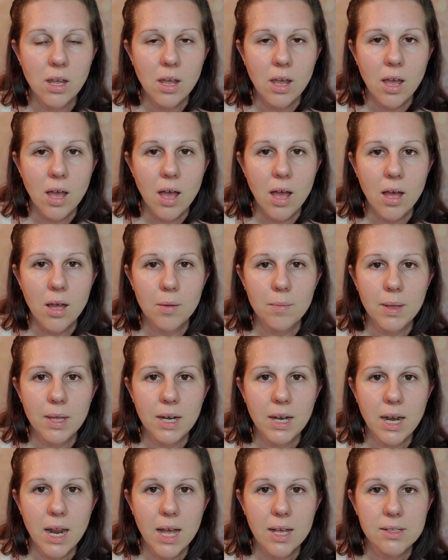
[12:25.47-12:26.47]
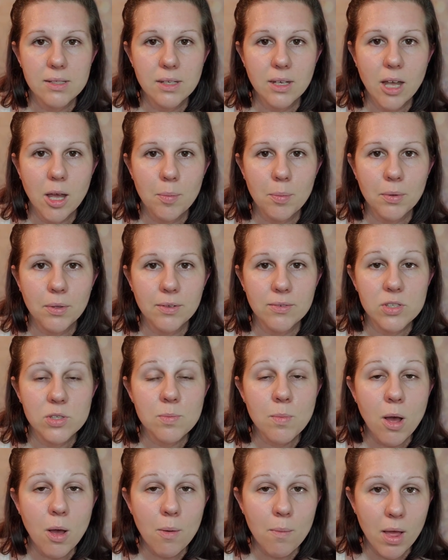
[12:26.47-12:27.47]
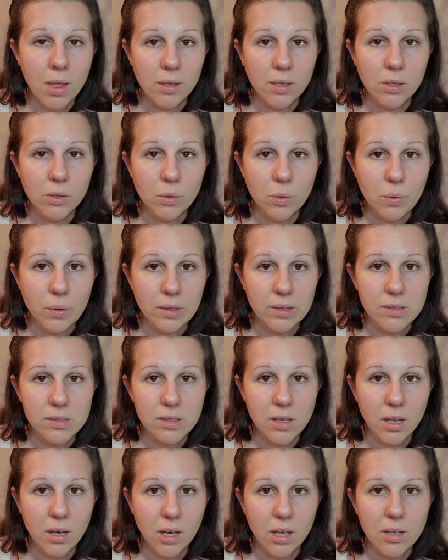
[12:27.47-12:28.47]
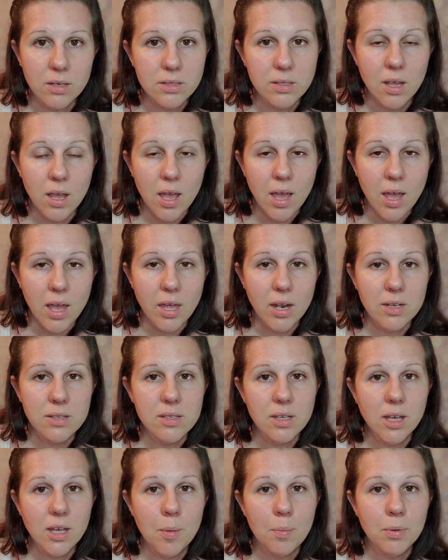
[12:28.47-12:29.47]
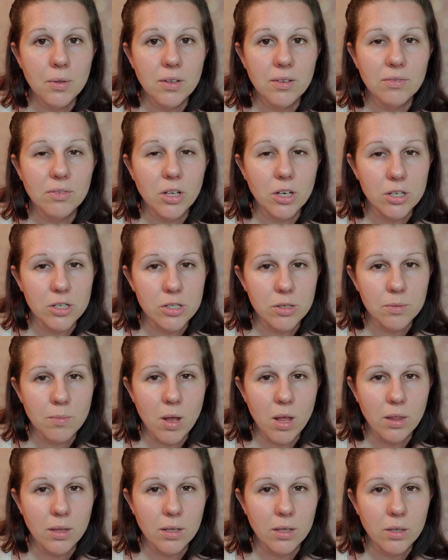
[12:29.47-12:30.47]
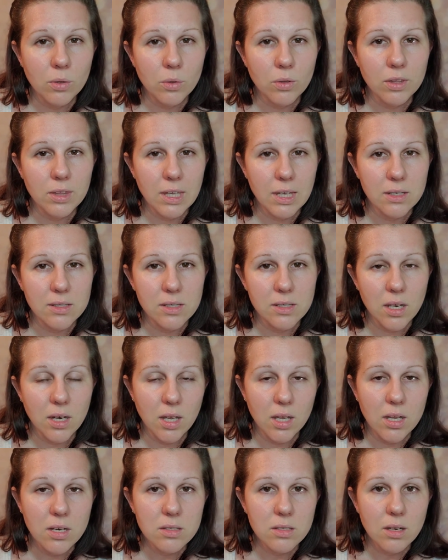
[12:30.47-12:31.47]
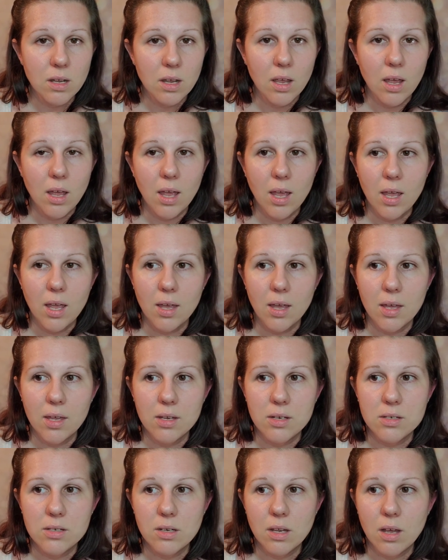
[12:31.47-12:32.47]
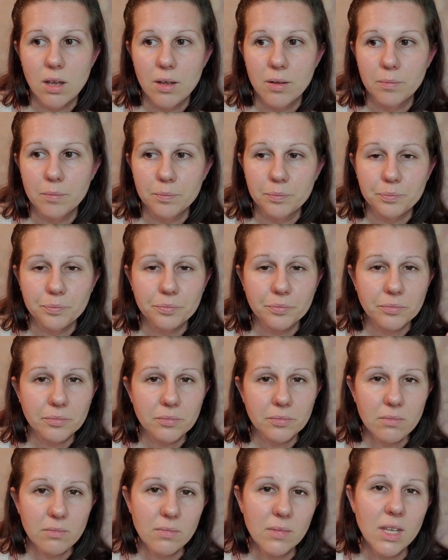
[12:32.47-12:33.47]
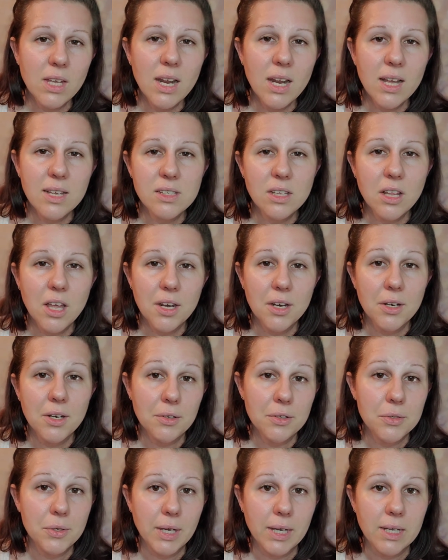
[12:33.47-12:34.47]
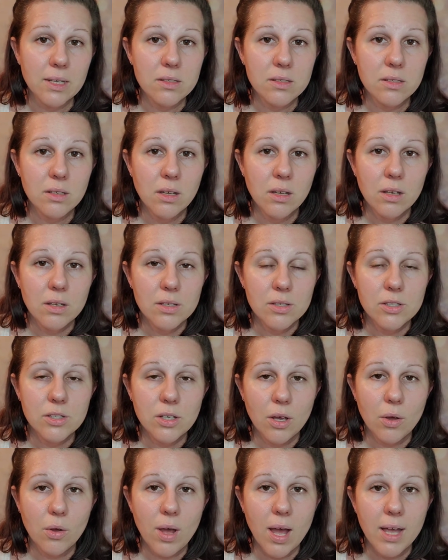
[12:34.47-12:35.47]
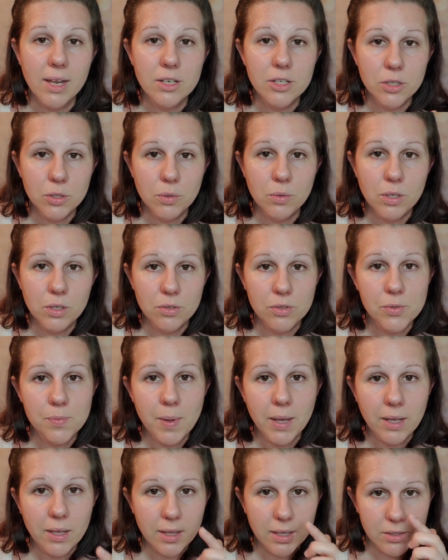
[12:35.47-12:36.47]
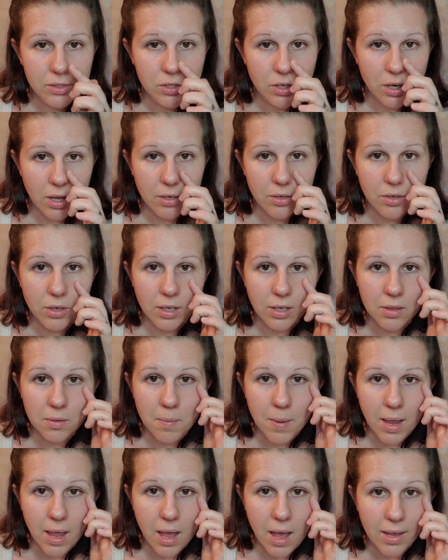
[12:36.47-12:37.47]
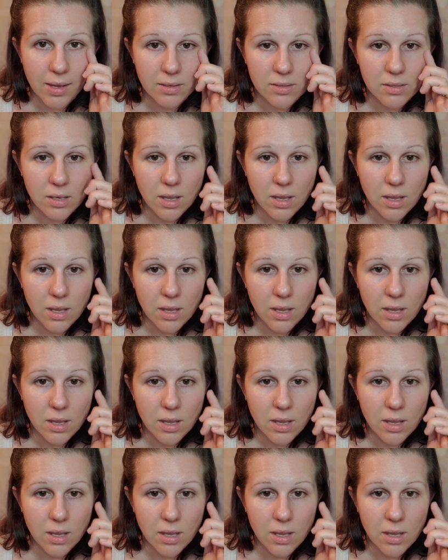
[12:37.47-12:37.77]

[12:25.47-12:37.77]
And it has a couple of small molecule oils in it, and has a couple of larger molecule things in it, and it has a lot of nutrients. So I do use my cleanser underneath my eyes,